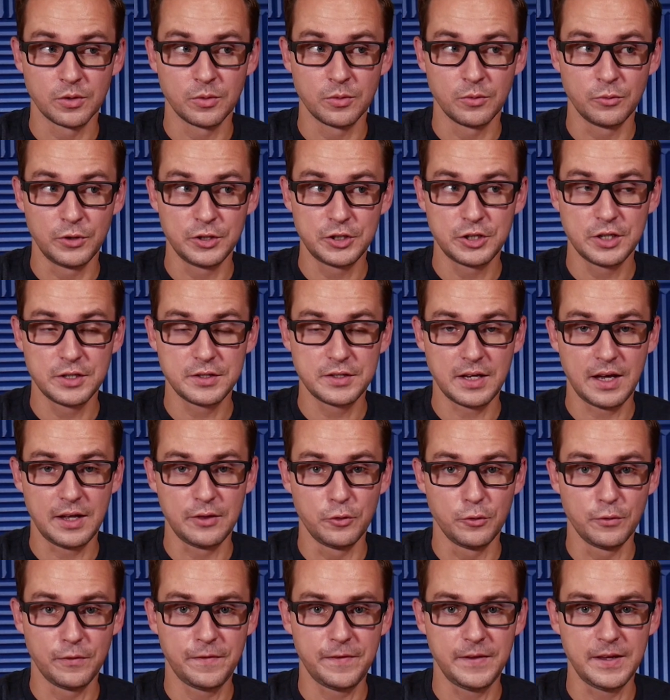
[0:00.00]
which is a
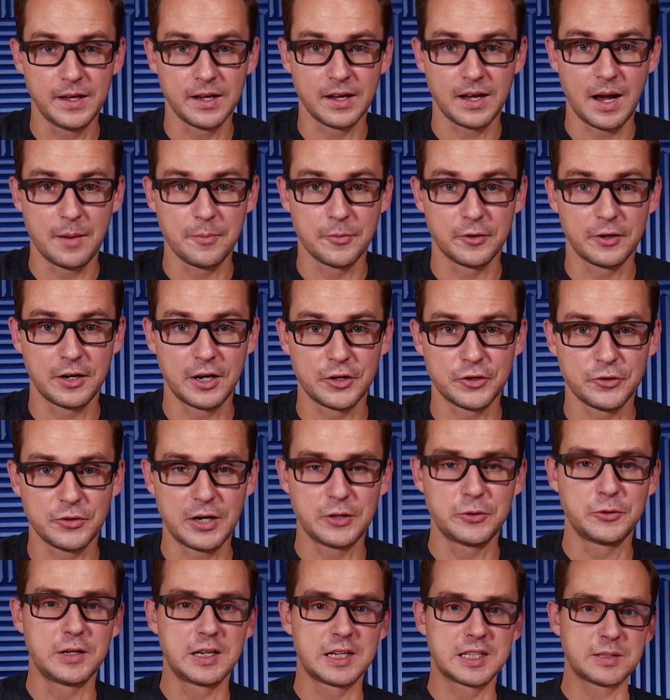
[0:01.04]
new thing. I'm gonna try
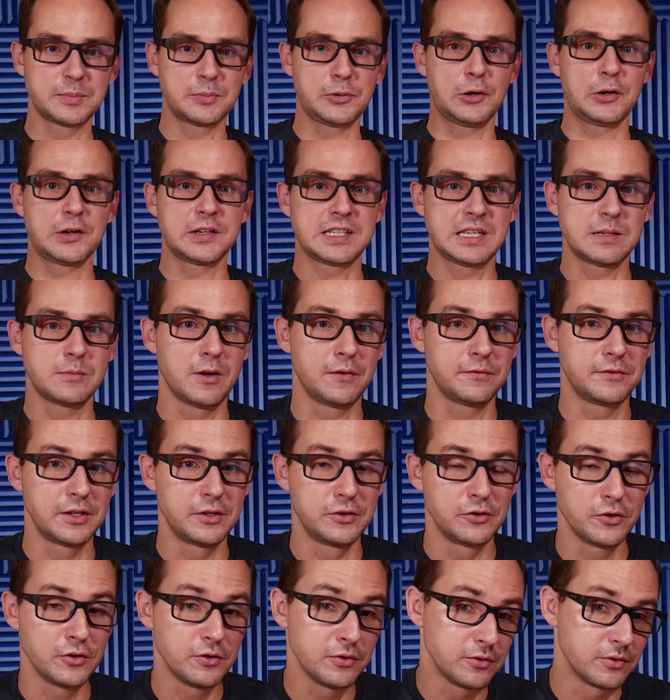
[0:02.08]
to explore some of the
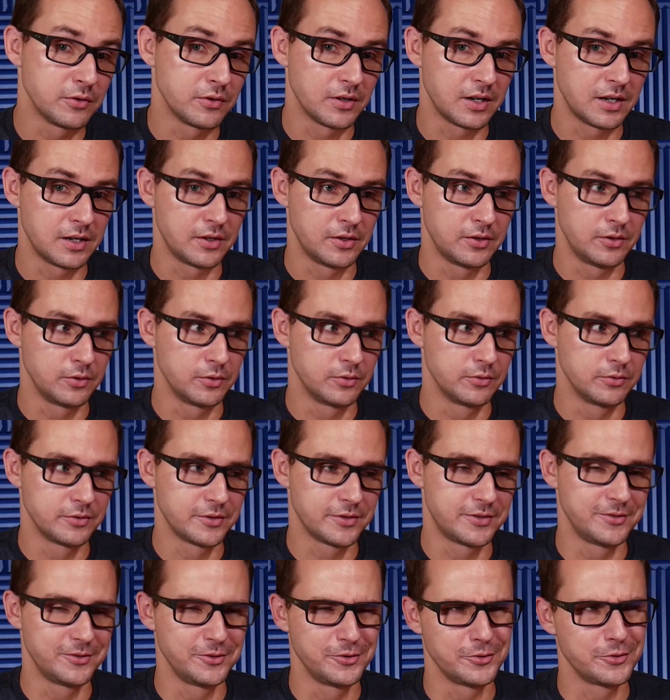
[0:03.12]
new
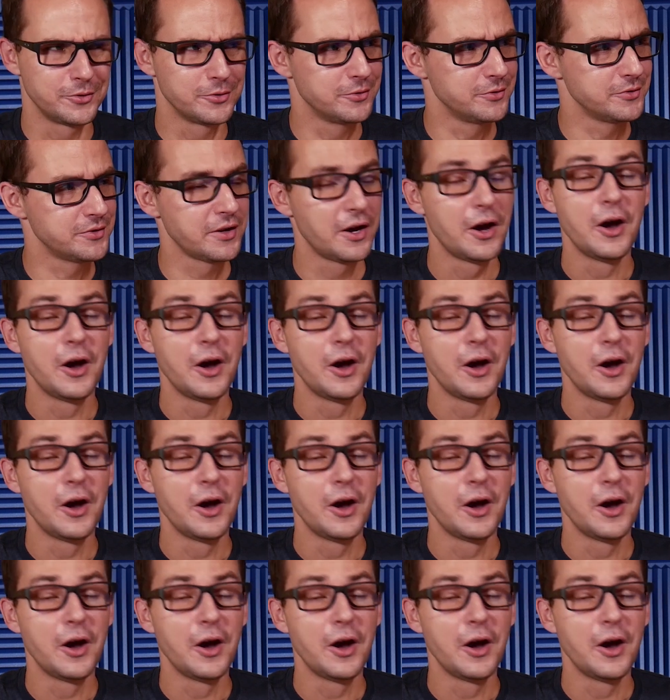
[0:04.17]
news